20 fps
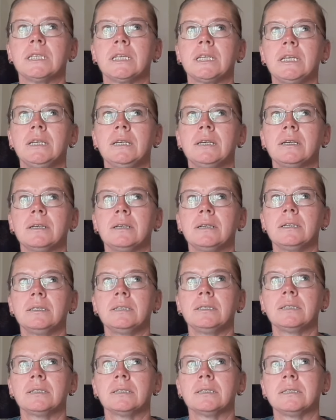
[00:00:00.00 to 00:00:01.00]
kicker,
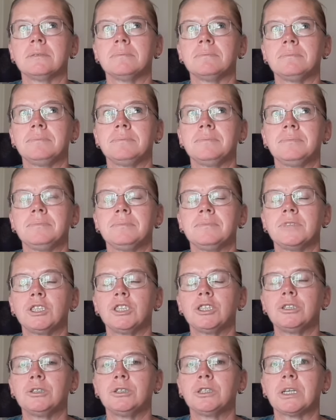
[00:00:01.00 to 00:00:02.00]
isn't it?
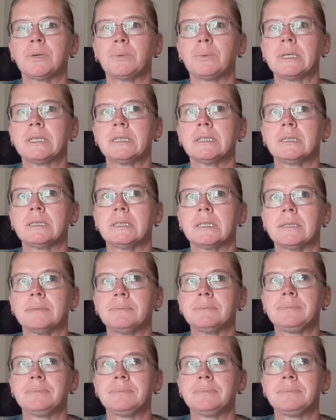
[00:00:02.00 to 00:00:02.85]
Tuesday, Wednesday.